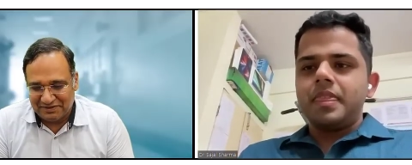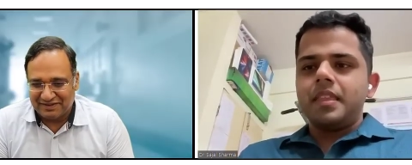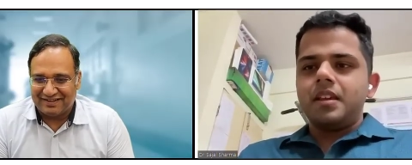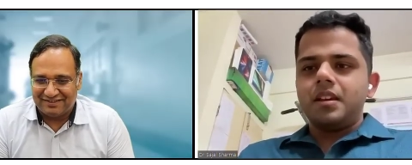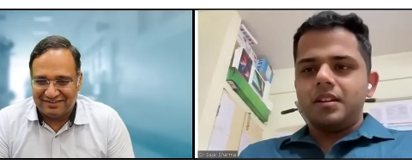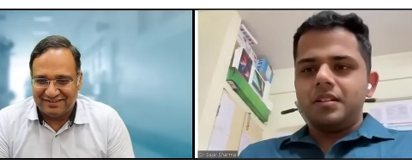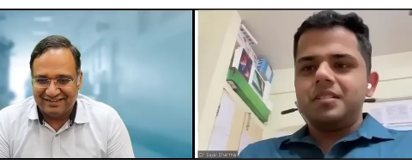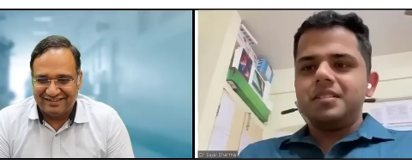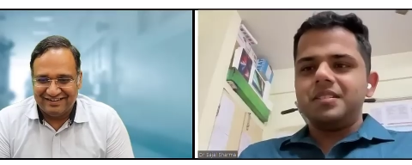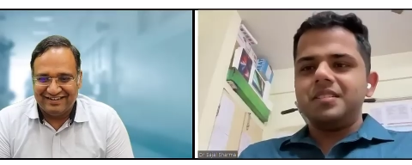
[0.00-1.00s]
Speaker 1: Okay, yeah.
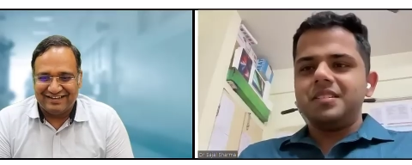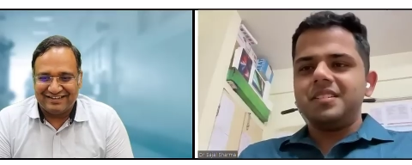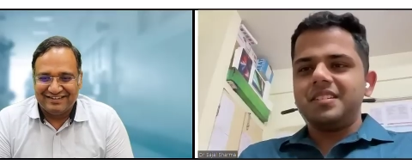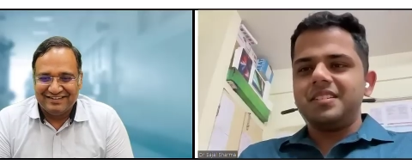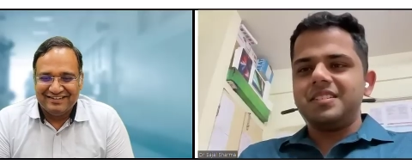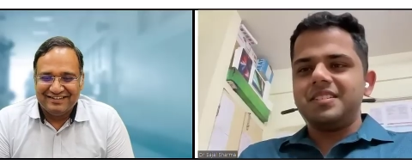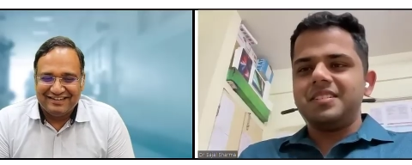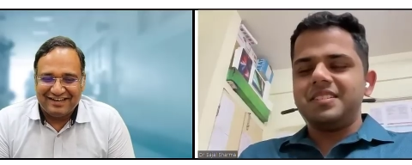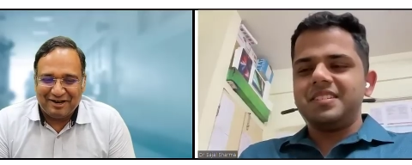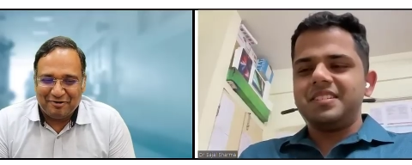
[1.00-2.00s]
great.
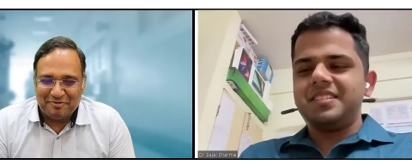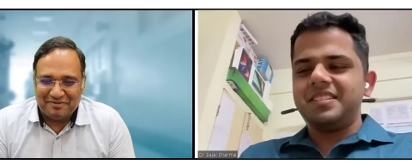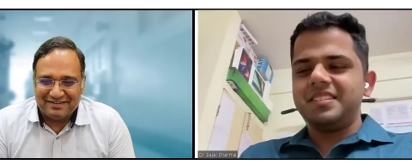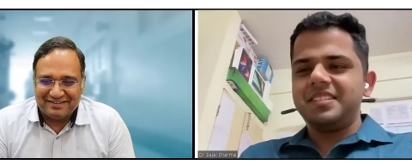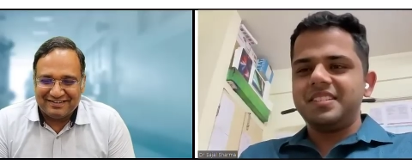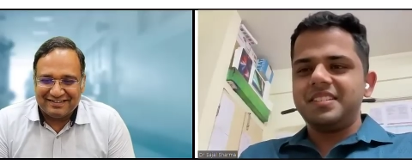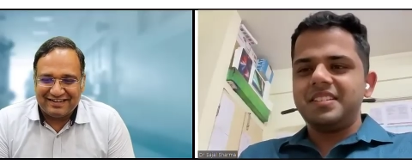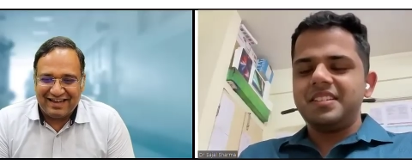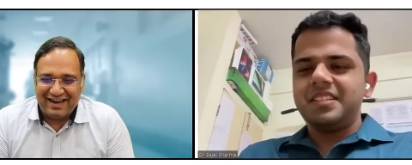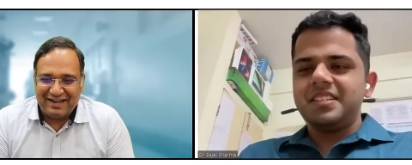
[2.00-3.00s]
Now, uh,
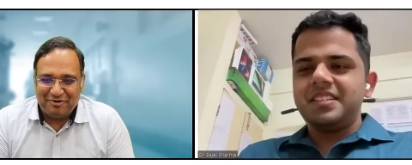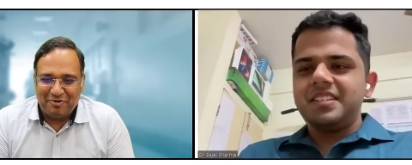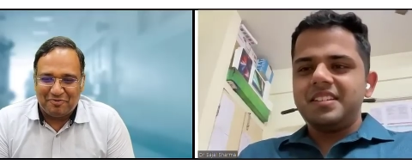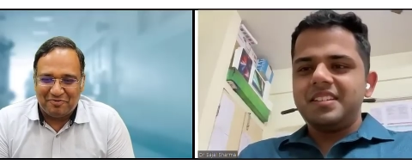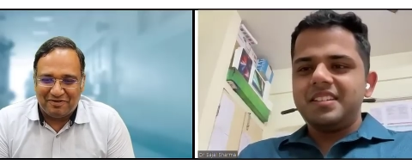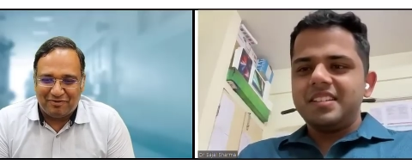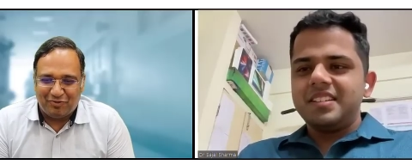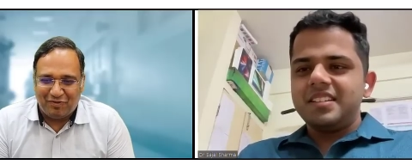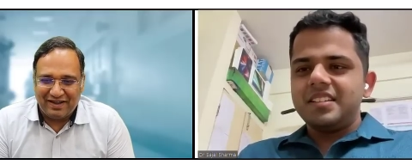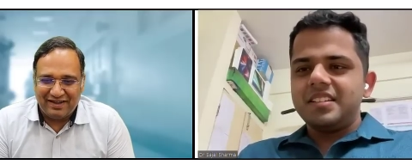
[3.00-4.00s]
can I know
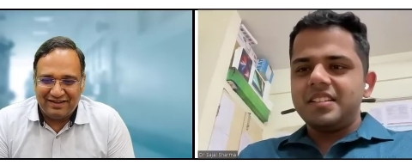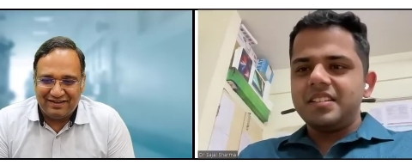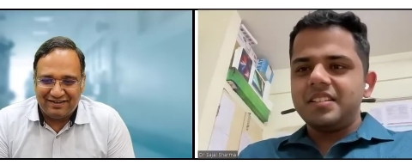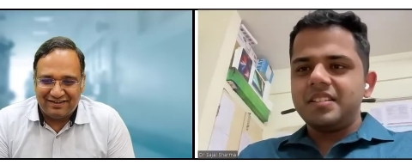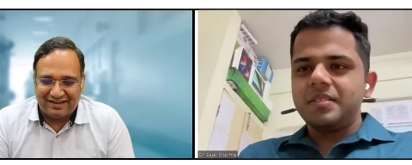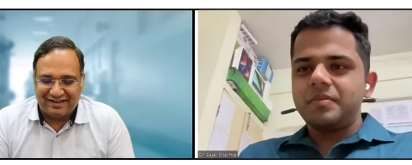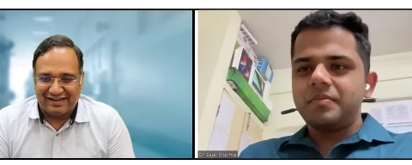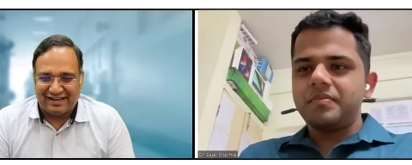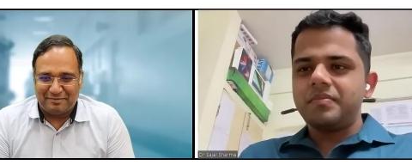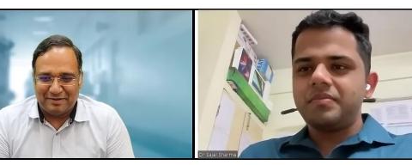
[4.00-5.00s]
why
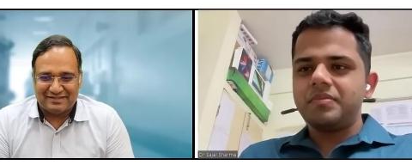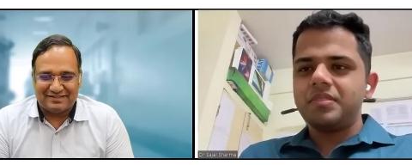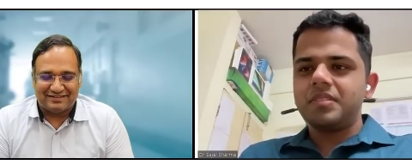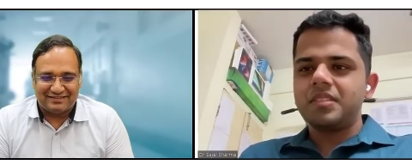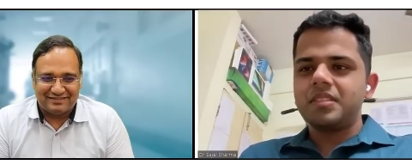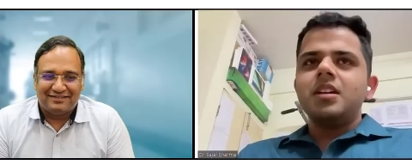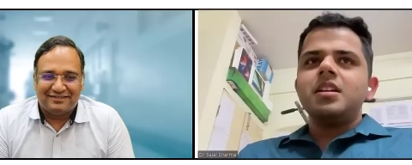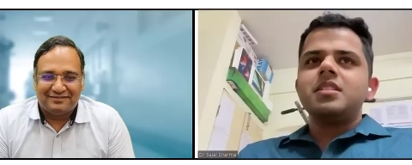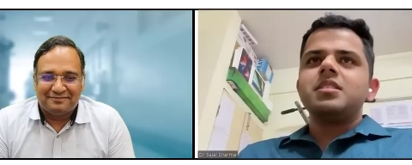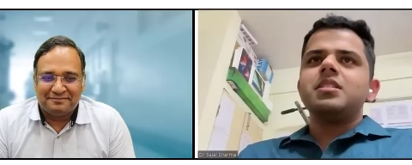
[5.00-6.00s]
critical care medicine?
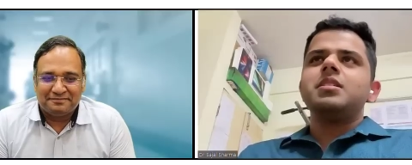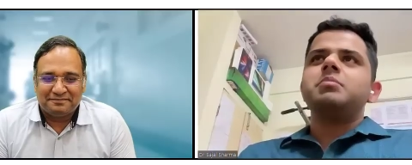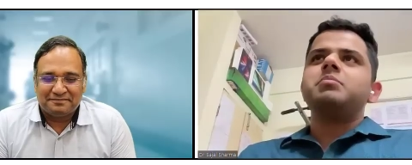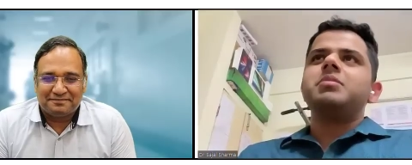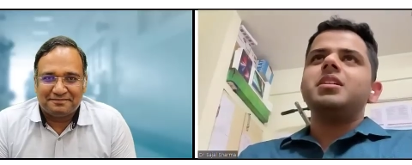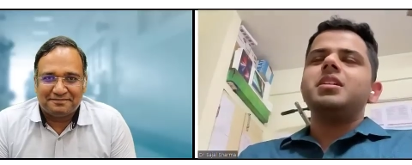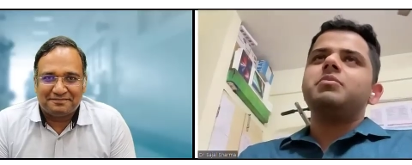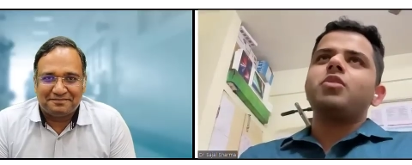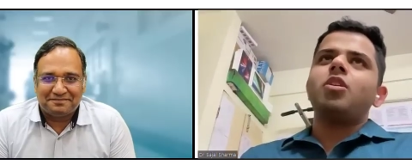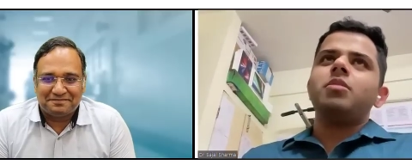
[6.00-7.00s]
Speaker 2: So
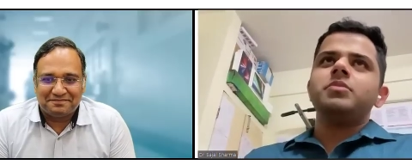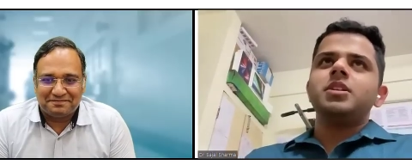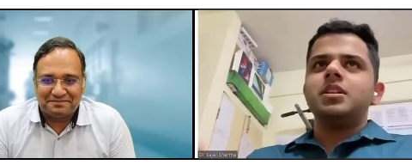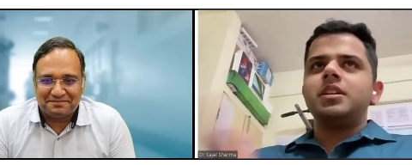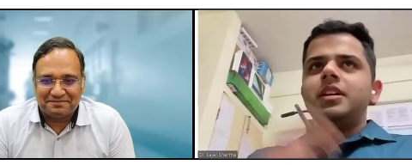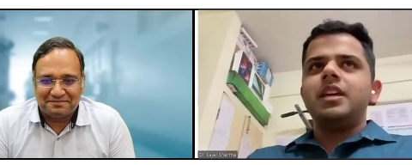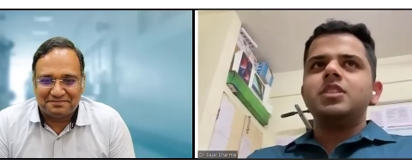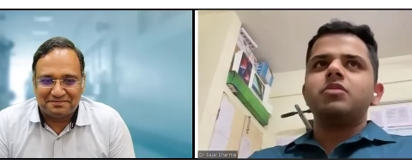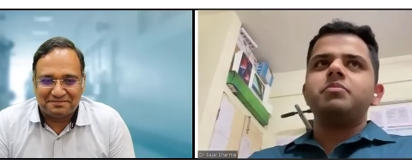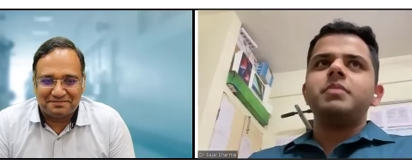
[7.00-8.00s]
from the days
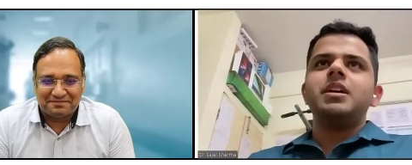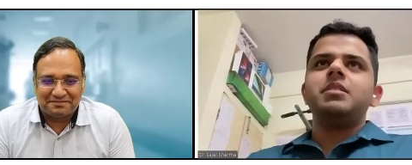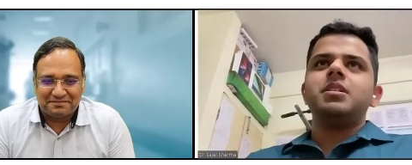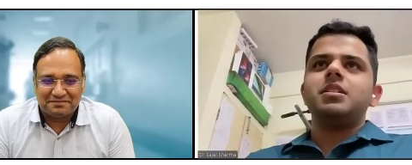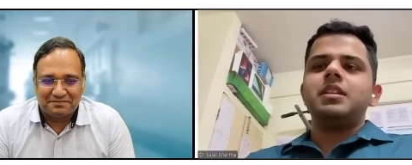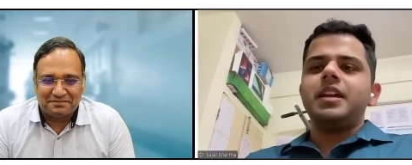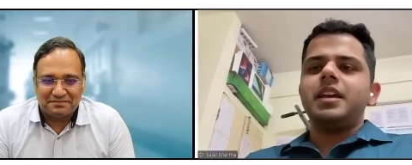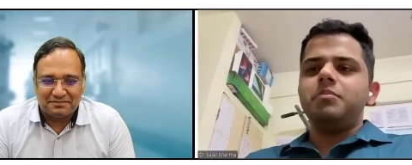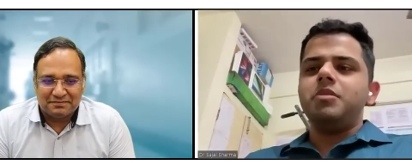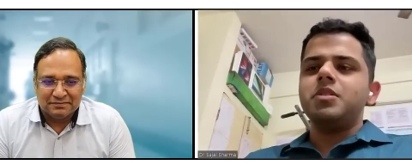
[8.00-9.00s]
of my uh, like
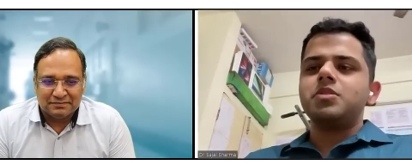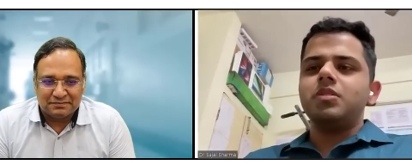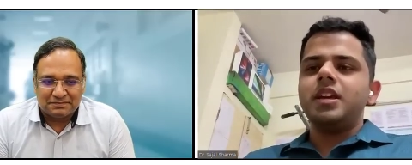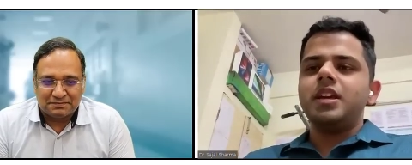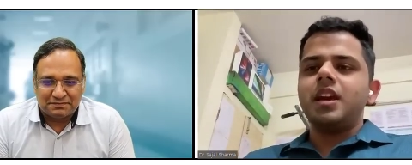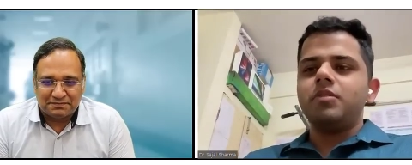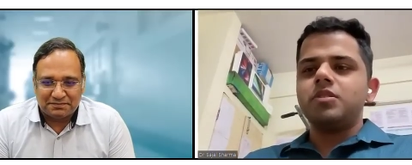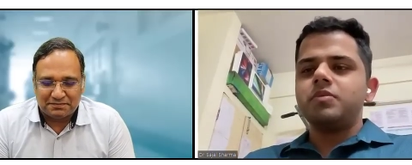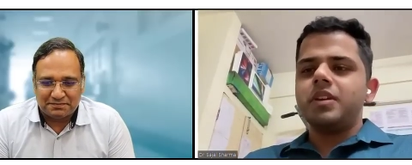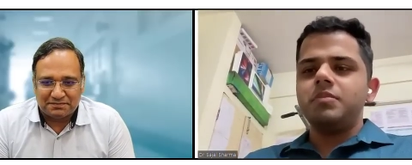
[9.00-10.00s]
MBBS only, I was
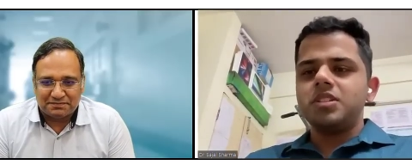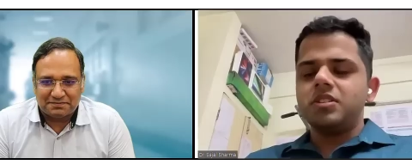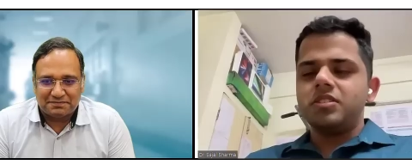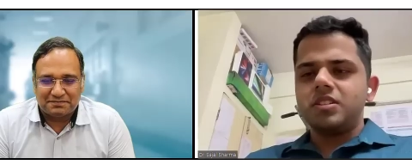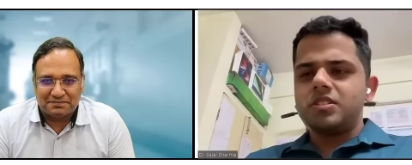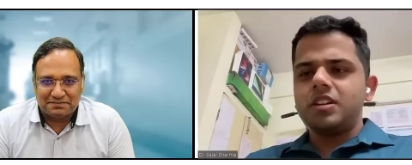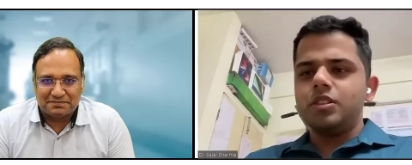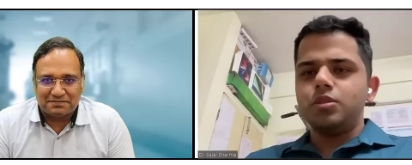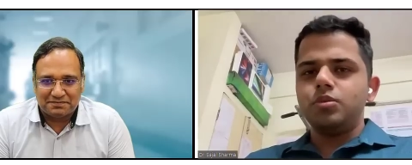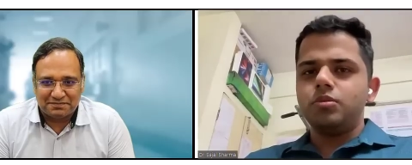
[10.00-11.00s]
very much interested
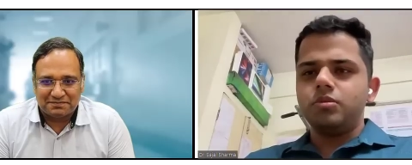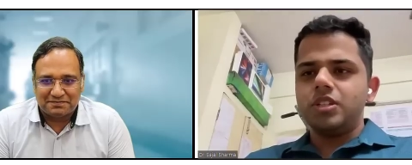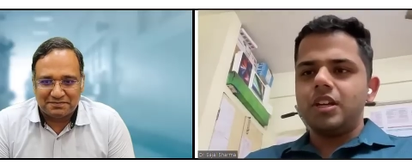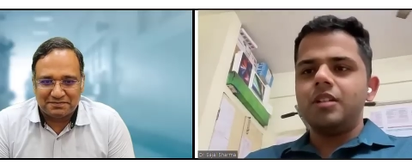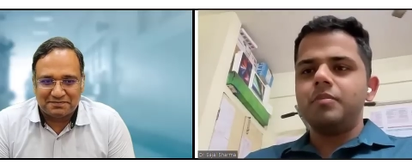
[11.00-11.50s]
into general